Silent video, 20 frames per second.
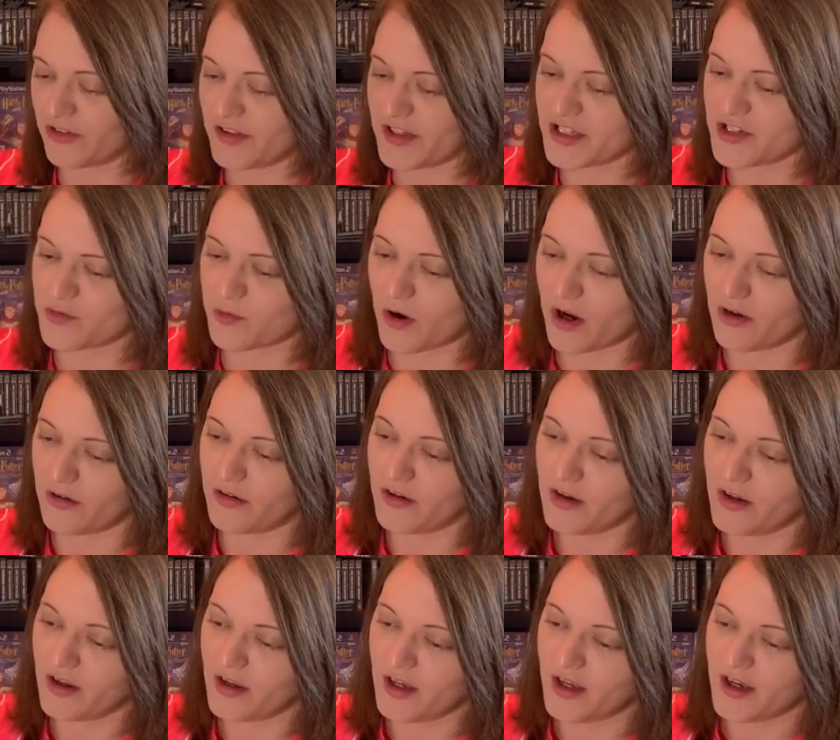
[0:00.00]
So this one,
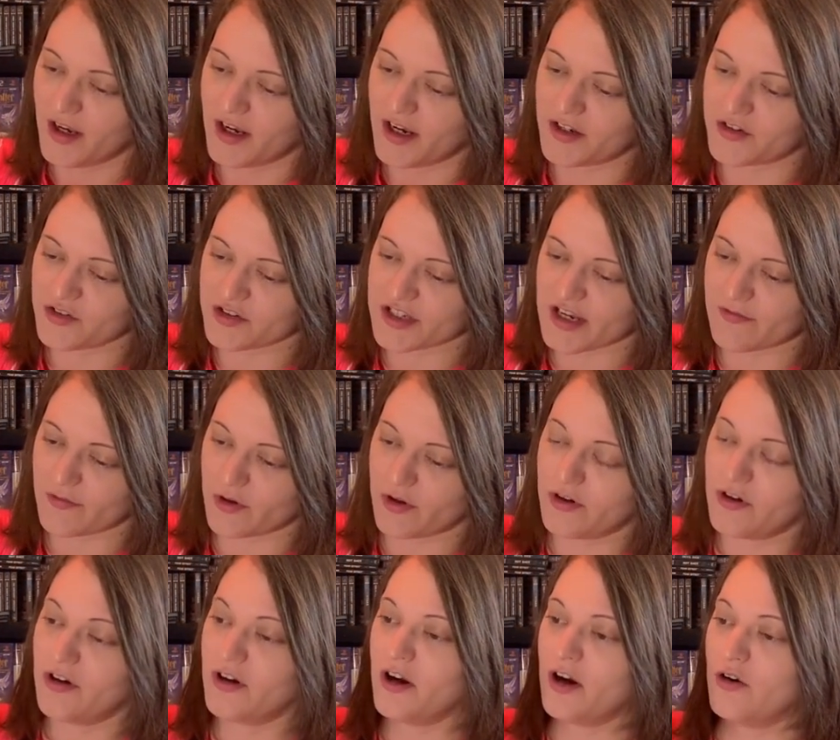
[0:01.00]
it does have
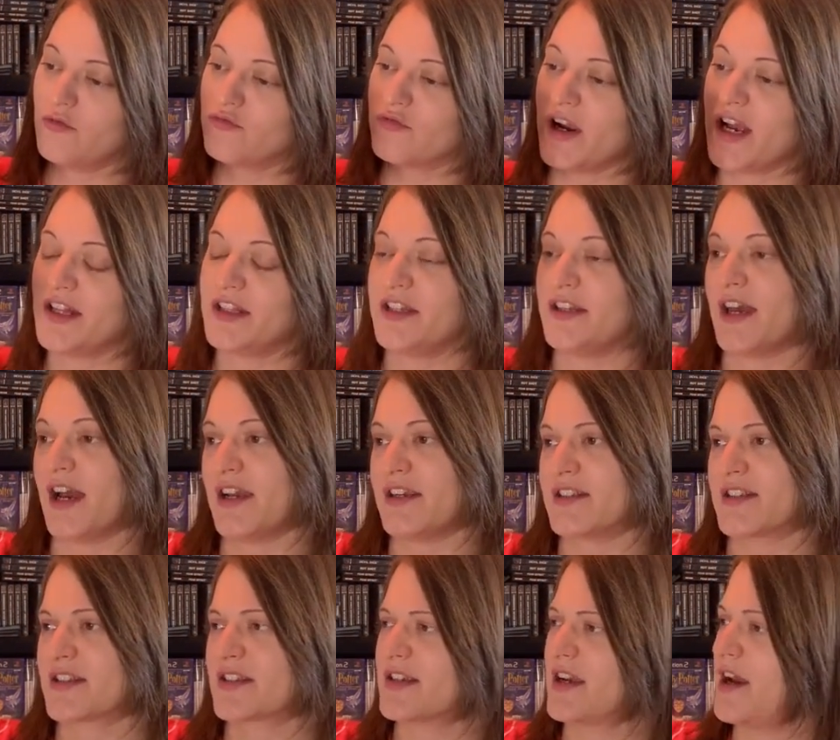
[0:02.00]
a really
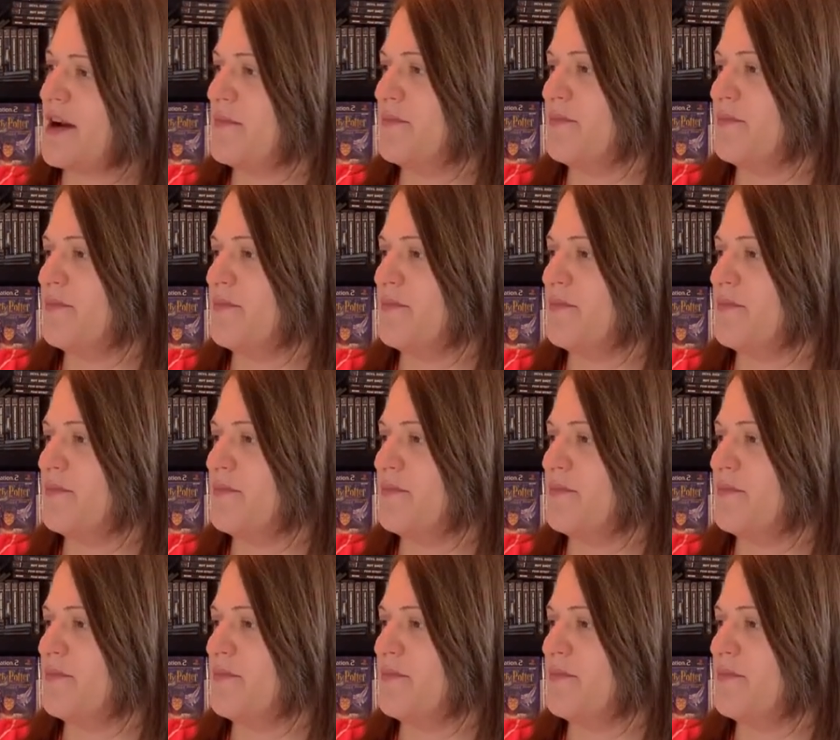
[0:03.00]
nice